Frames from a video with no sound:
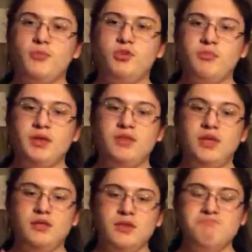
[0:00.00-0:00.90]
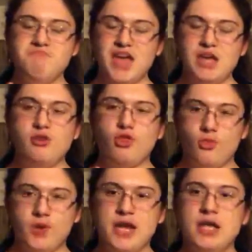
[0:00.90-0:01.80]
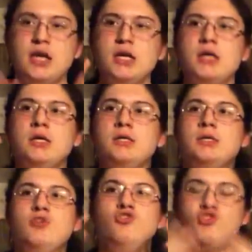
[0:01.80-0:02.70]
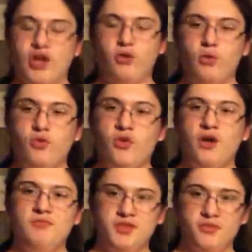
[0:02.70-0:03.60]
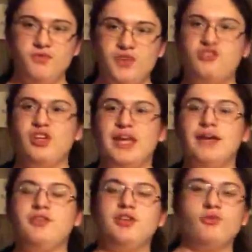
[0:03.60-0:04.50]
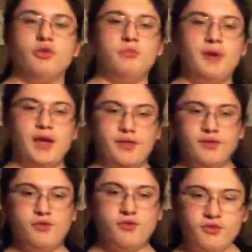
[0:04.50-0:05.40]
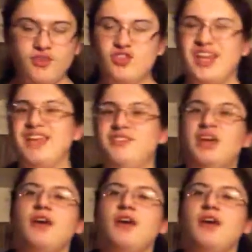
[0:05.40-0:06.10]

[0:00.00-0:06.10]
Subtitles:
up to be the main three generals of this vigilante group and this vigilante